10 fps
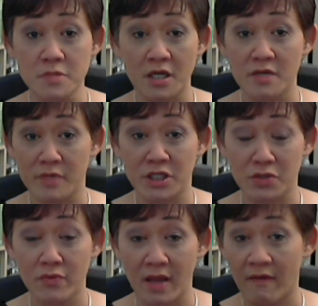going to be
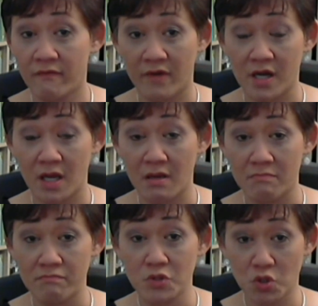doing very
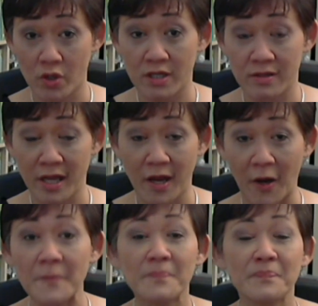shortly
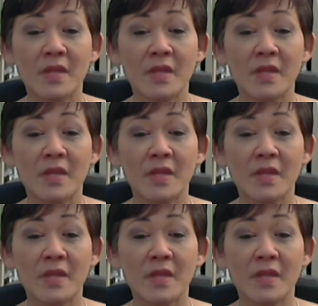here